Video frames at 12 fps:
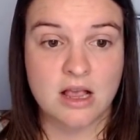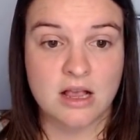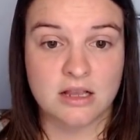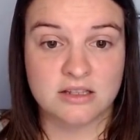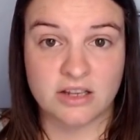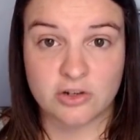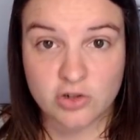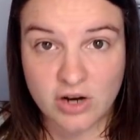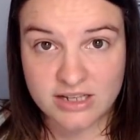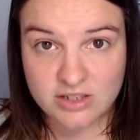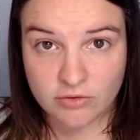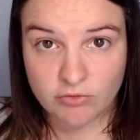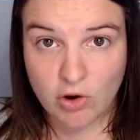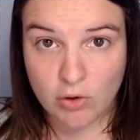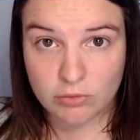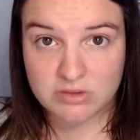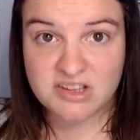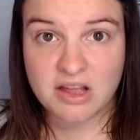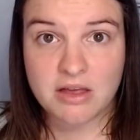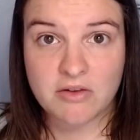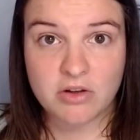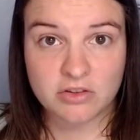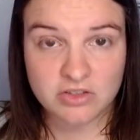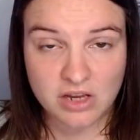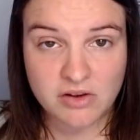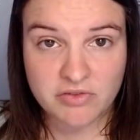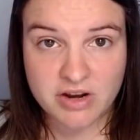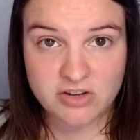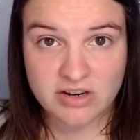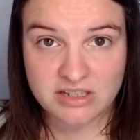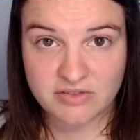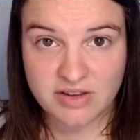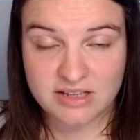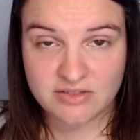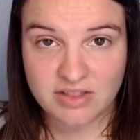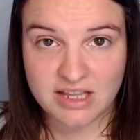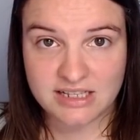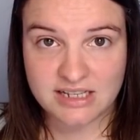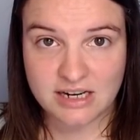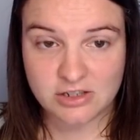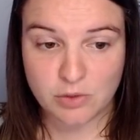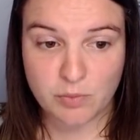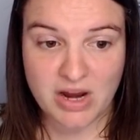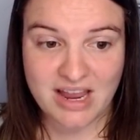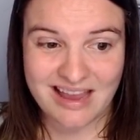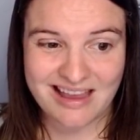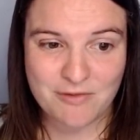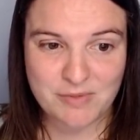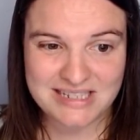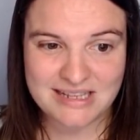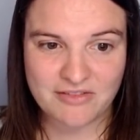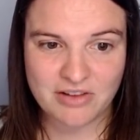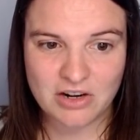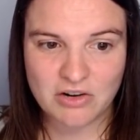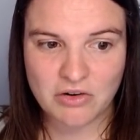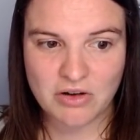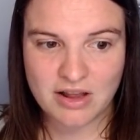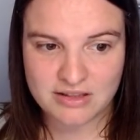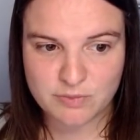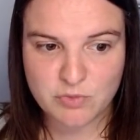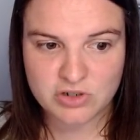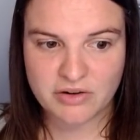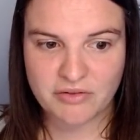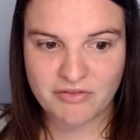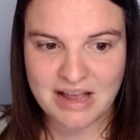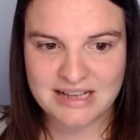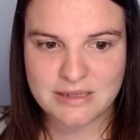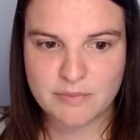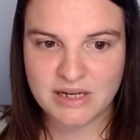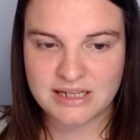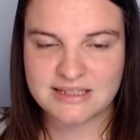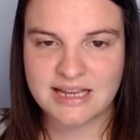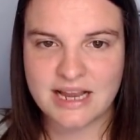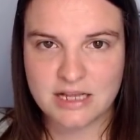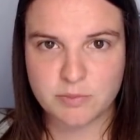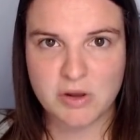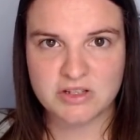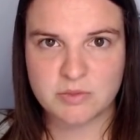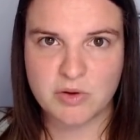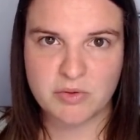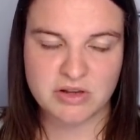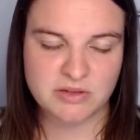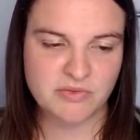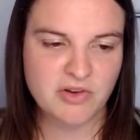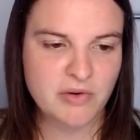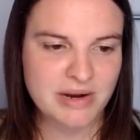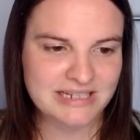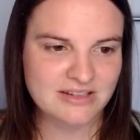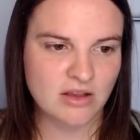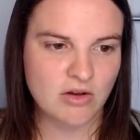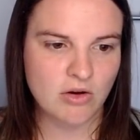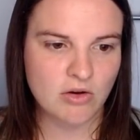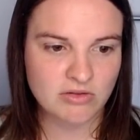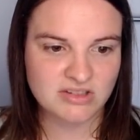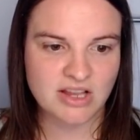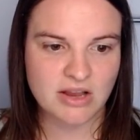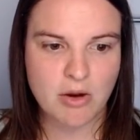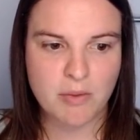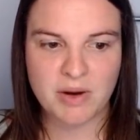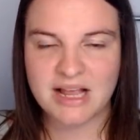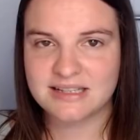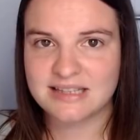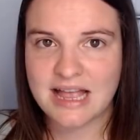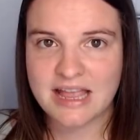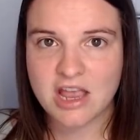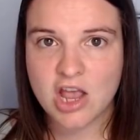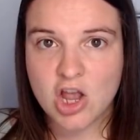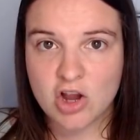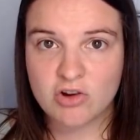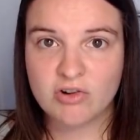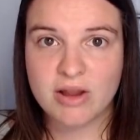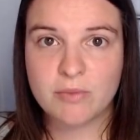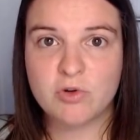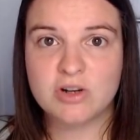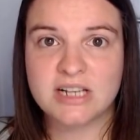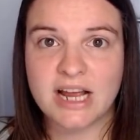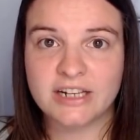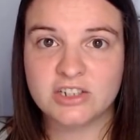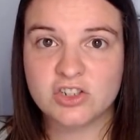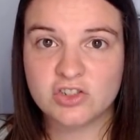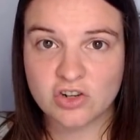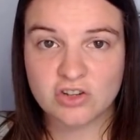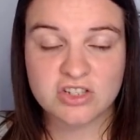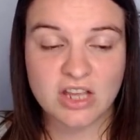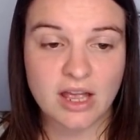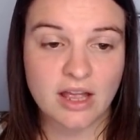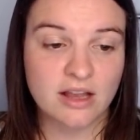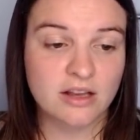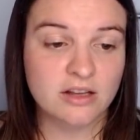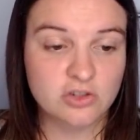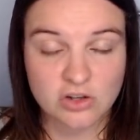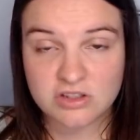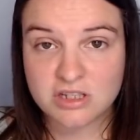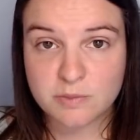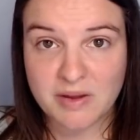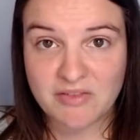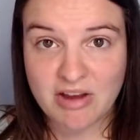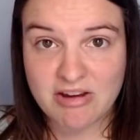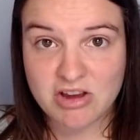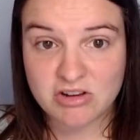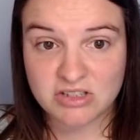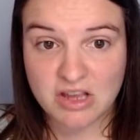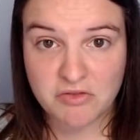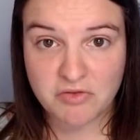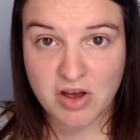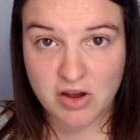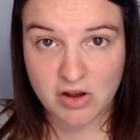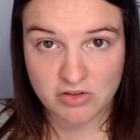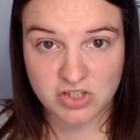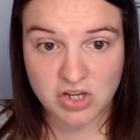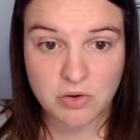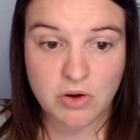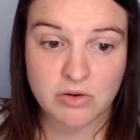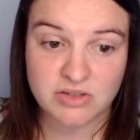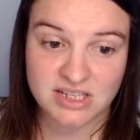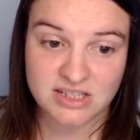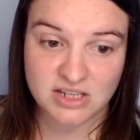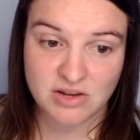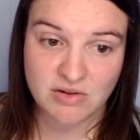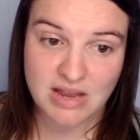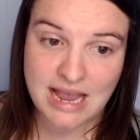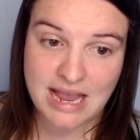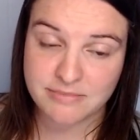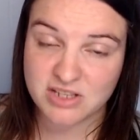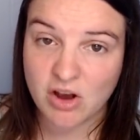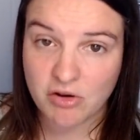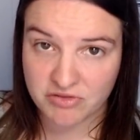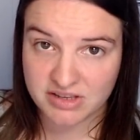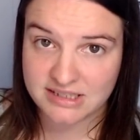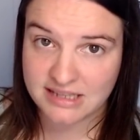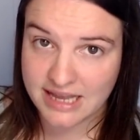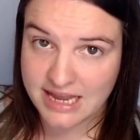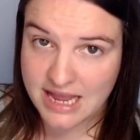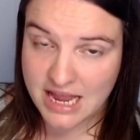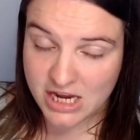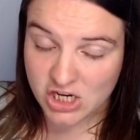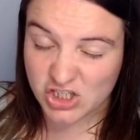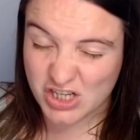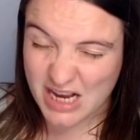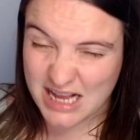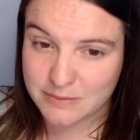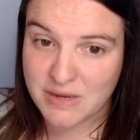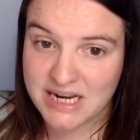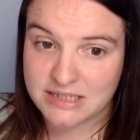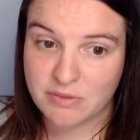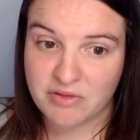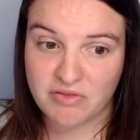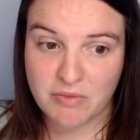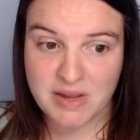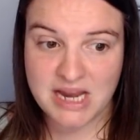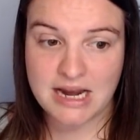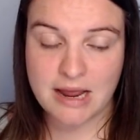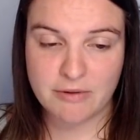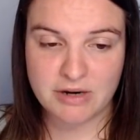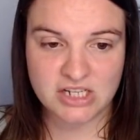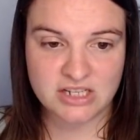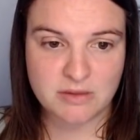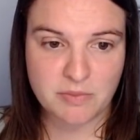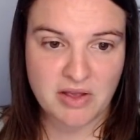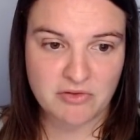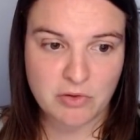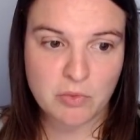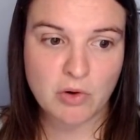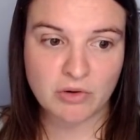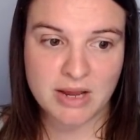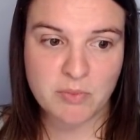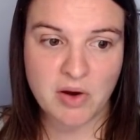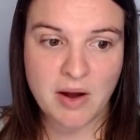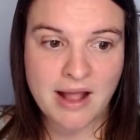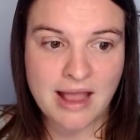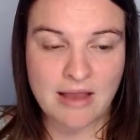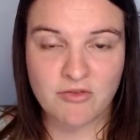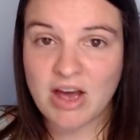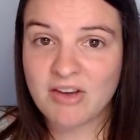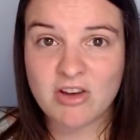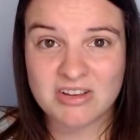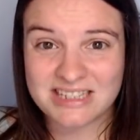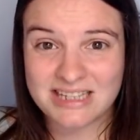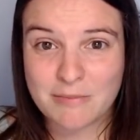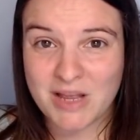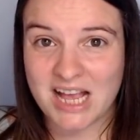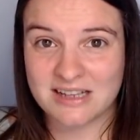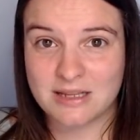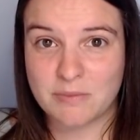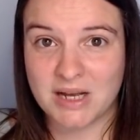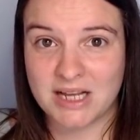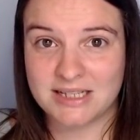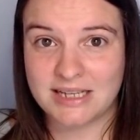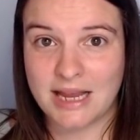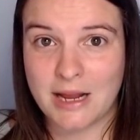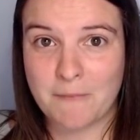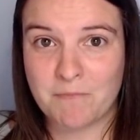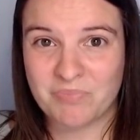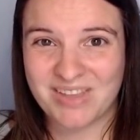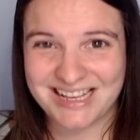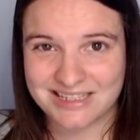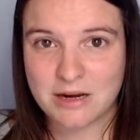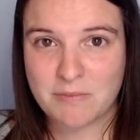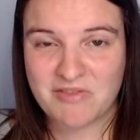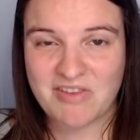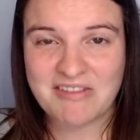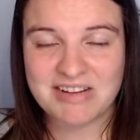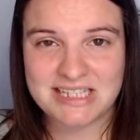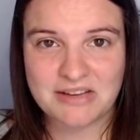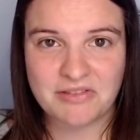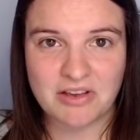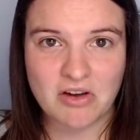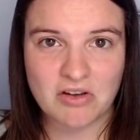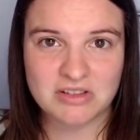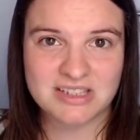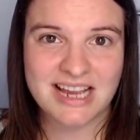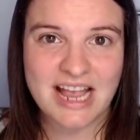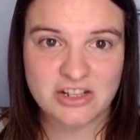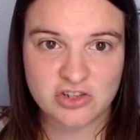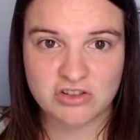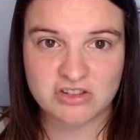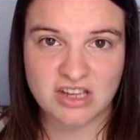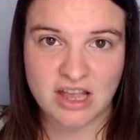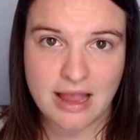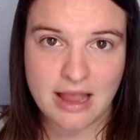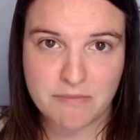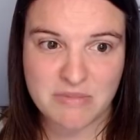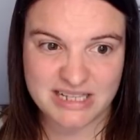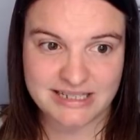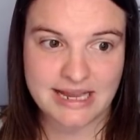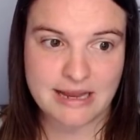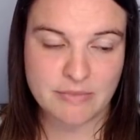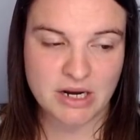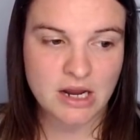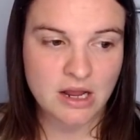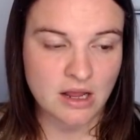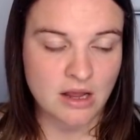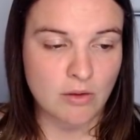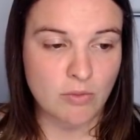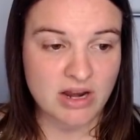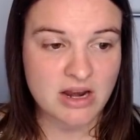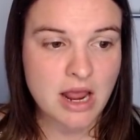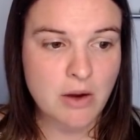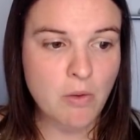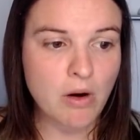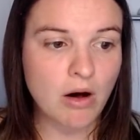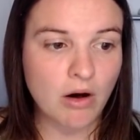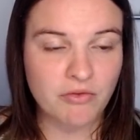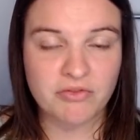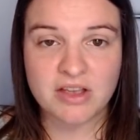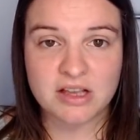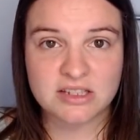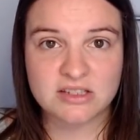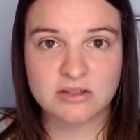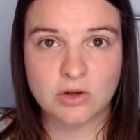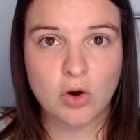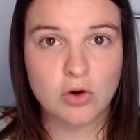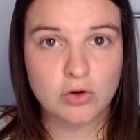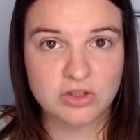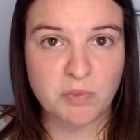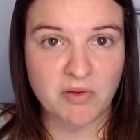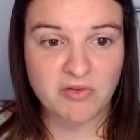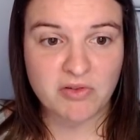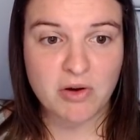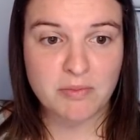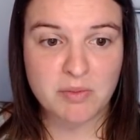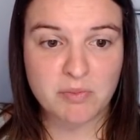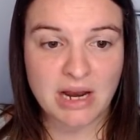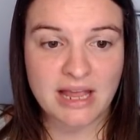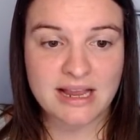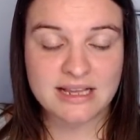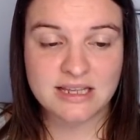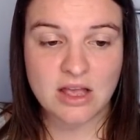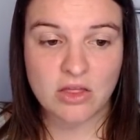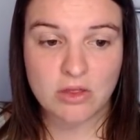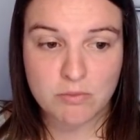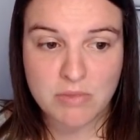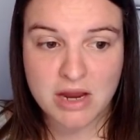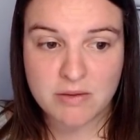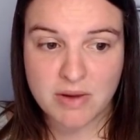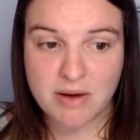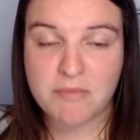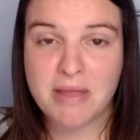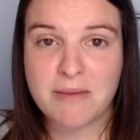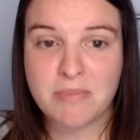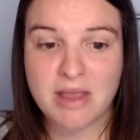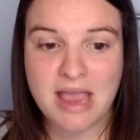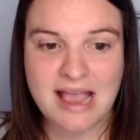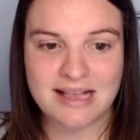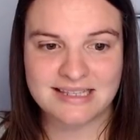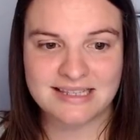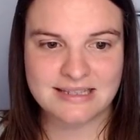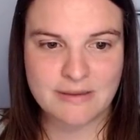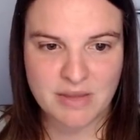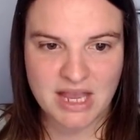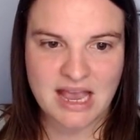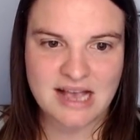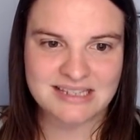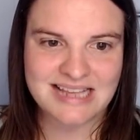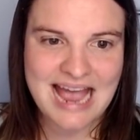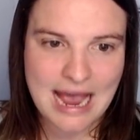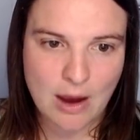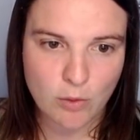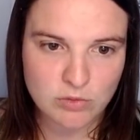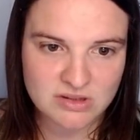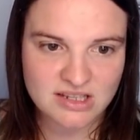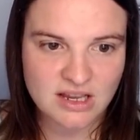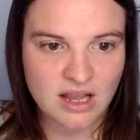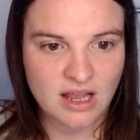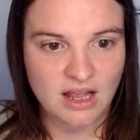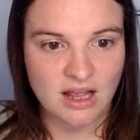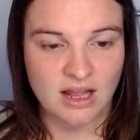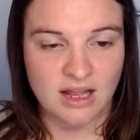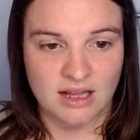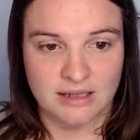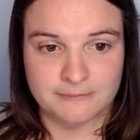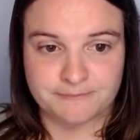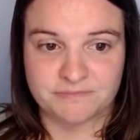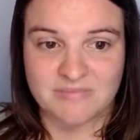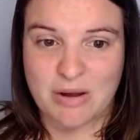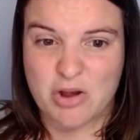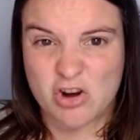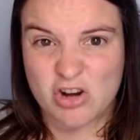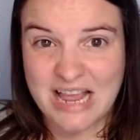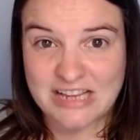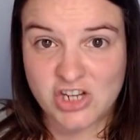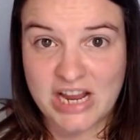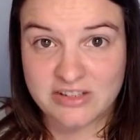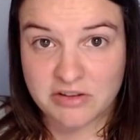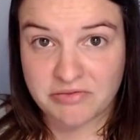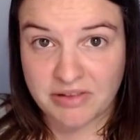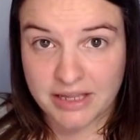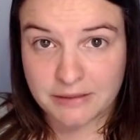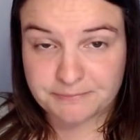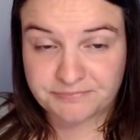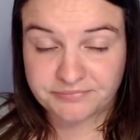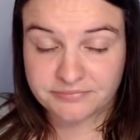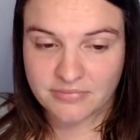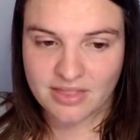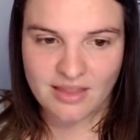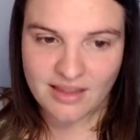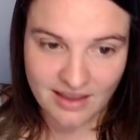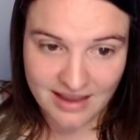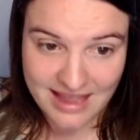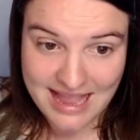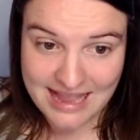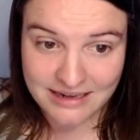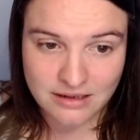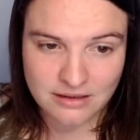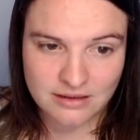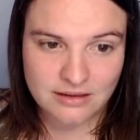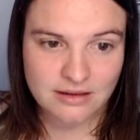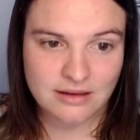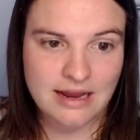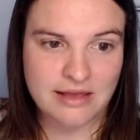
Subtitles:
So trying to roll so that I've got 2 free transfers for the international break and give myself as much flexibility as possible, because we've always also got players like Greenwood and Jota. Jota's been very good so far, got 2 goals in 2 games. Obviously shares minutes with Firmino, which is a bit of a worry. But if I've got Tsimikas in my team, it's going to be very difficult to get Jota in my team. And with no obvious underperforming players at the moment, maybe getting Tsimikas out. Now, I could get Shane Duffy in. Now,